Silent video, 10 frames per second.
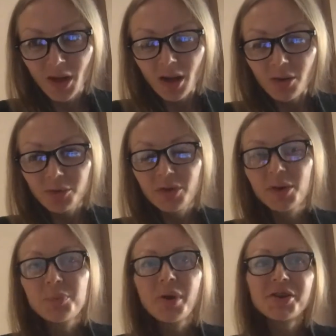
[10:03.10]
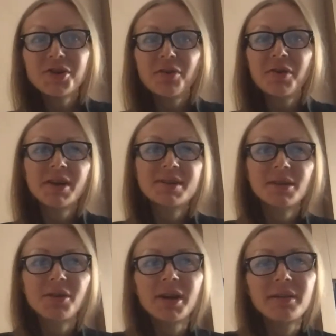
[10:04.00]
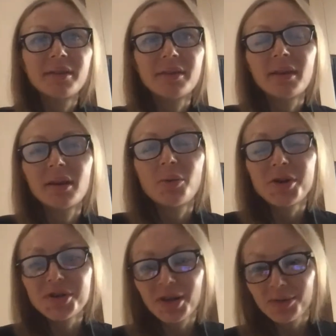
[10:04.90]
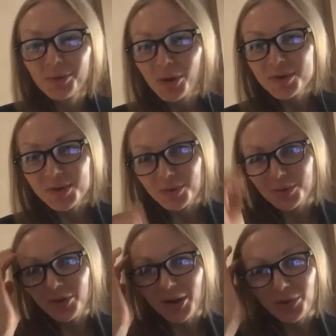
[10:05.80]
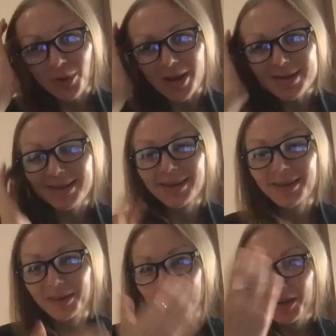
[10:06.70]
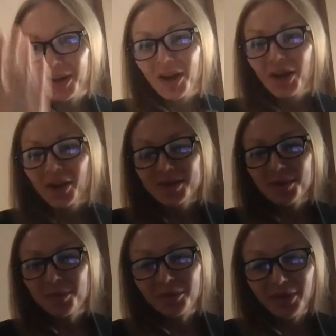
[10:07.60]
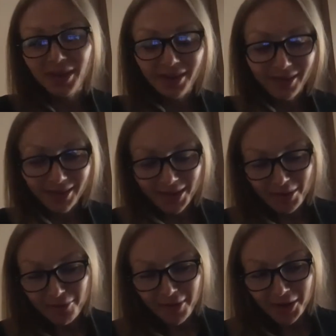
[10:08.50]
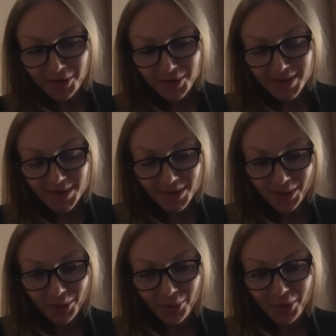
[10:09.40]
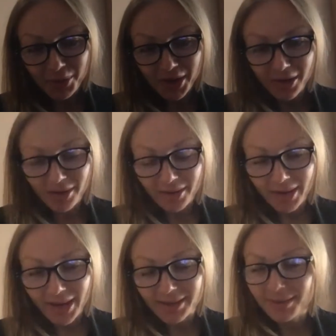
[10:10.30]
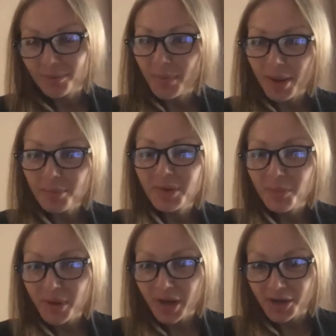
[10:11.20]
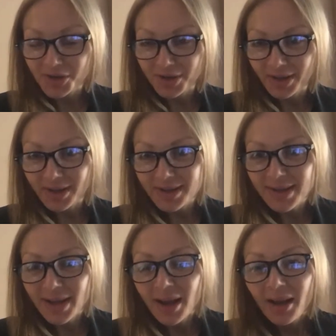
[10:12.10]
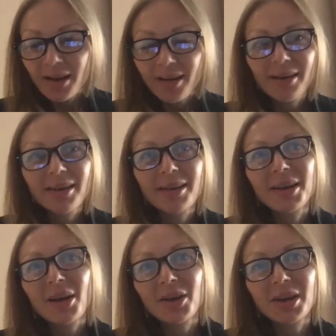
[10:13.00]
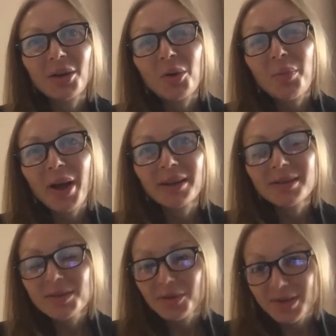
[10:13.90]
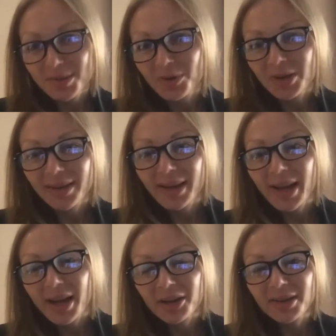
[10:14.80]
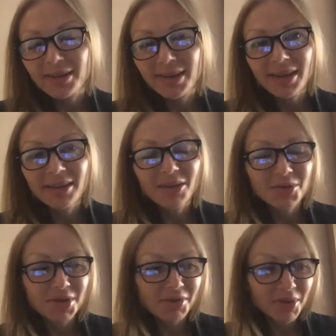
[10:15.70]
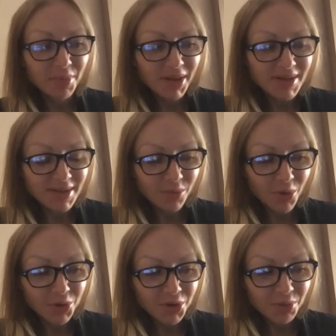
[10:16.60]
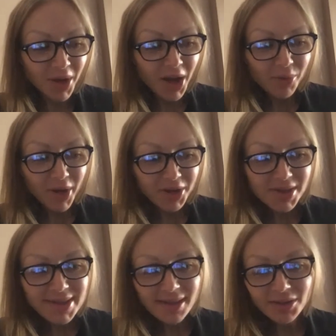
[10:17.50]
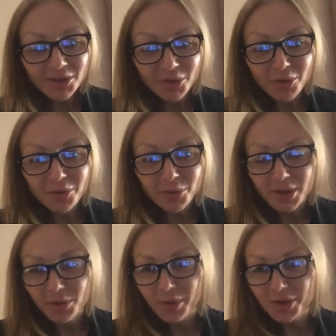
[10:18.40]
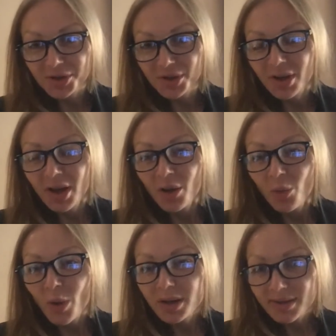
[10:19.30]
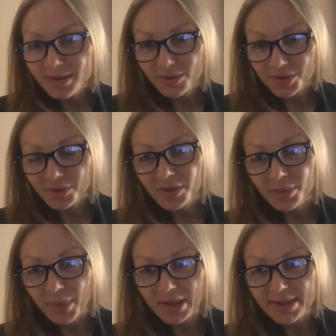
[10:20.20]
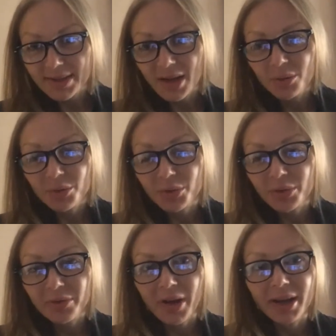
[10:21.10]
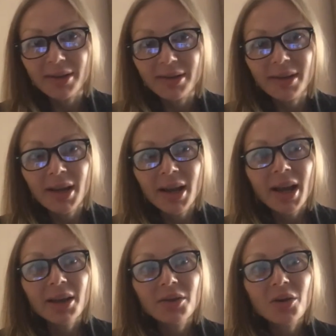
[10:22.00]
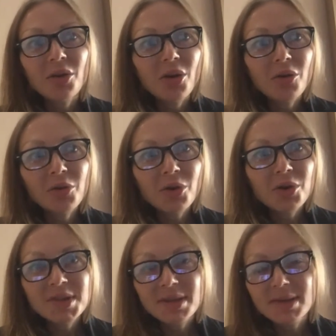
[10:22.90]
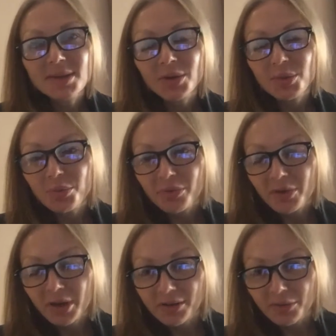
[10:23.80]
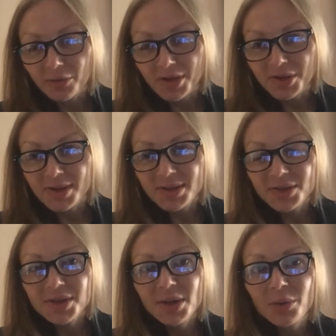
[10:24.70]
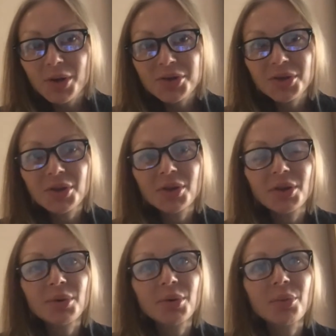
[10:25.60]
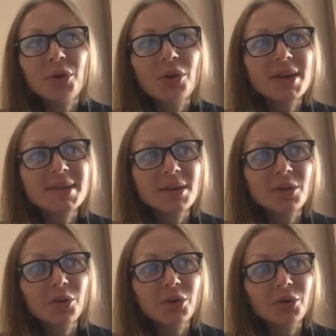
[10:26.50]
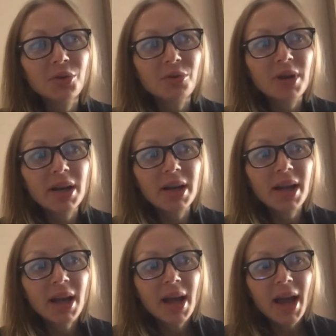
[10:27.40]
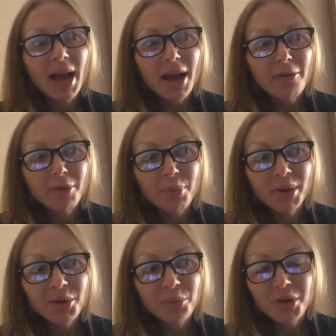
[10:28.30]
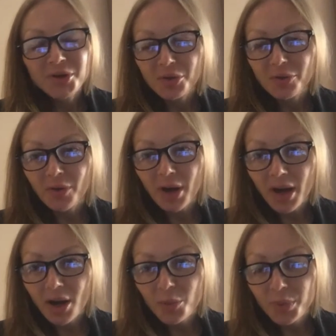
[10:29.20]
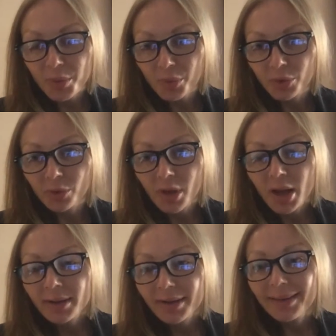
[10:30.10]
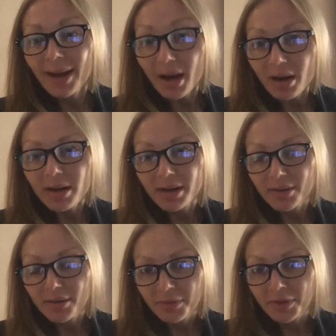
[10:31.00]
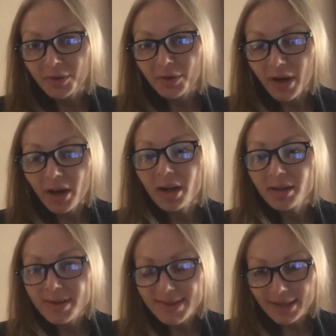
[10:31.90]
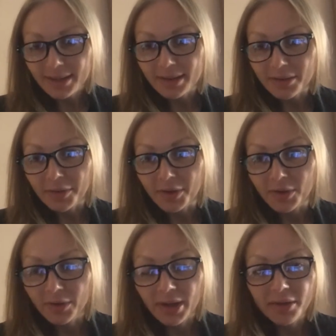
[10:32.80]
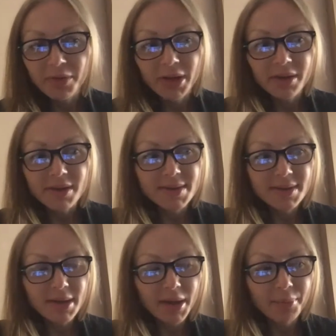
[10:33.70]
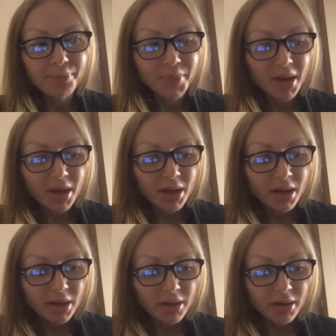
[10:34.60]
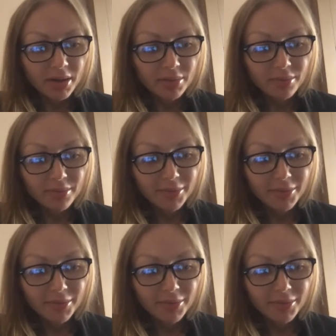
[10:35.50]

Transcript: Oh, with great pleasure. I think it's a great uh, question that we also try to ask in in some of the uh, venues uh, where we had MD PhDs uh, in our panels, for example, at the ARDD at Longevity Medicine Workshop, we actually started off with the question, what is longevity medicine? How do you define it? And of course, this is not a provocative question. This is just a question uh, more or less in order to really have a better picture of how people that are in the field are understanding the field. And I think this um, um,